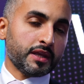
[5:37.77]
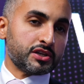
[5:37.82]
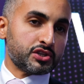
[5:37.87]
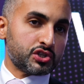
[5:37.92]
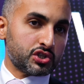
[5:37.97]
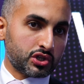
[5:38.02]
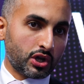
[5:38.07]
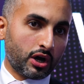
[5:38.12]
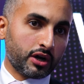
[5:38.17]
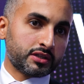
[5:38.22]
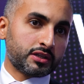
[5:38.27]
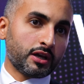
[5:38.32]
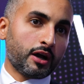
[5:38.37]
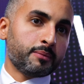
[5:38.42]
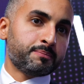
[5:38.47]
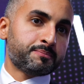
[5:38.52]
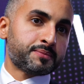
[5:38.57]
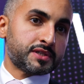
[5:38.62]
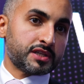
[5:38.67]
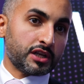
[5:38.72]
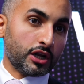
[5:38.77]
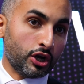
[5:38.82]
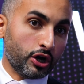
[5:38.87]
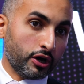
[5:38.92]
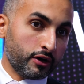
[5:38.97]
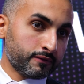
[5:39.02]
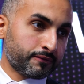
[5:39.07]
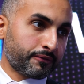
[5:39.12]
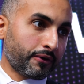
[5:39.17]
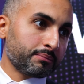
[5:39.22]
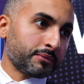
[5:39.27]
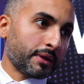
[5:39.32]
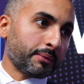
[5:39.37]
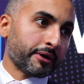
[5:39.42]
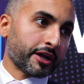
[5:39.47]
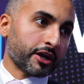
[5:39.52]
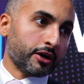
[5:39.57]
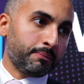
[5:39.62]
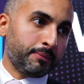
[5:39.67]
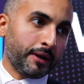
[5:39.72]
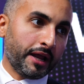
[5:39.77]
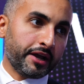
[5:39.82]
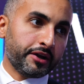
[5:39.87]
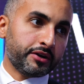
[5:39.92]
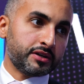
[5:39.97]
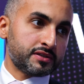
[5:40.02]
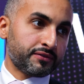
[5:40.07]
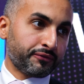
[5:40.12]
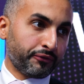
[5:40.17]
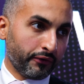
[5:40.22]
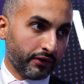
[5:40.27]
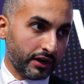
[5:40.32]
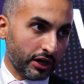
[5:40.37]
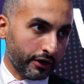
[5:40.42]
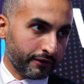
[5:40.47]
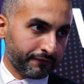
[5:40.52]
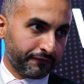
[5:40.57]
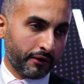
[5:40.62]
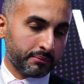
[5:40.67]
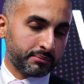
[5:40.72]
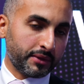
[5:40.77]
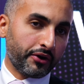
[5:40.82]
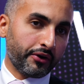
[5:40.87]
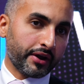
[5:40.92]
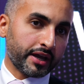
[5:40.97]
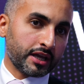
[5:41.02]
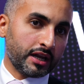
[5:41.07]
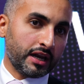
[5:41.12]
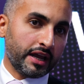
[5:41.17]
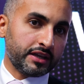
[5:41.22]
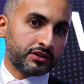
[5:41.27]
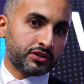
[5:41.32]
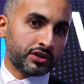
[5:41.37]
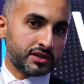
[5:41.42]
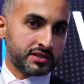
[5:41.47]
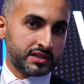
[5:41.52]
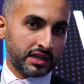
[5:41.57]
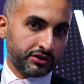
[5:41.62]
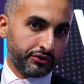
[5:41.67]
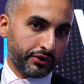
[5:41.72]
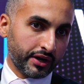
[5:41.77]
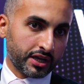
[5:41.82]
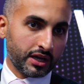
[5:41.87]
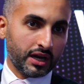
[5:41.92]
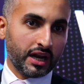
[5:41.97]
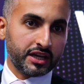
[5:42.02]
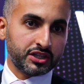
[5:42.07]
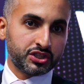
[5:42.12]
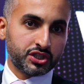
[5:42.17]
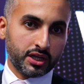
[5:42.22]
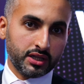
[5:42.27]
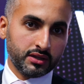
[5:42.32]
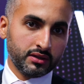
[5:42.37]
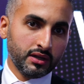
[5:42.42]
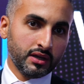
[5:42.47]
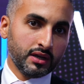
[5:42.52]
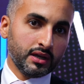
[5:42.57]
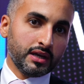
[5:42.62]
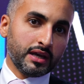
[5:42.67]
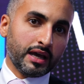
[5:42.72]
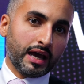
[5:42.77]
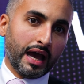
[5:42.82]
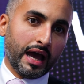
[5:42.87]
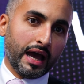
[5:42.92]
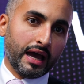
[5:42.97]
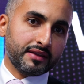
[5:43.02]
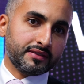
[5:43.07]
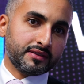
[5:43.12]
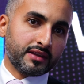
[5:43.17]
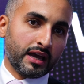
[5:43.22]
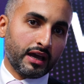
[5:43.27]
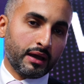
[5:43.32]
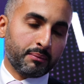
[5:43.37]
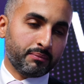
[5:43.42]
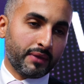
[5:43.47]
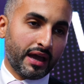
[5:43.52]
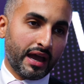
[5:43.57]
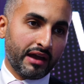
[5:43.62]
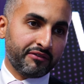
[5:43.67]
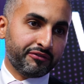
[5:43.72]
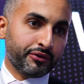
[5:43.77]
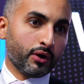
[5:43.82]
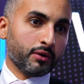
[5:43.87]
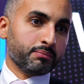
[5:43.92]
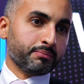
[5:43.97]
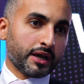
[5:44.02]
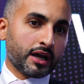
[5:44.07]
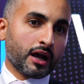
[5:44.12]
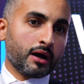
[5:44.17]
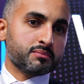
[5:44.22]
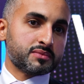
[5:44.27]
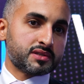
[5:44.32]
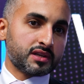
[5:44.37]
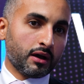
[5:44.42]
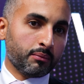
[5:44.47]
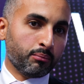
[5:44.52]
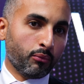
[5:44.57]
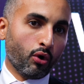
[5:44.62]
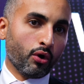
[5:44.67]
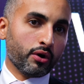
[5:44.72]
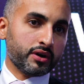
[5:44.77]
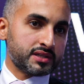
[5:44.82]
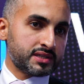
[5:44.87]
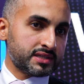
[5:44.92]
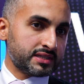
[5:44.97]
Startups learn from the bigger players, learn from the regulators and regulation, and um, everyone becomes a more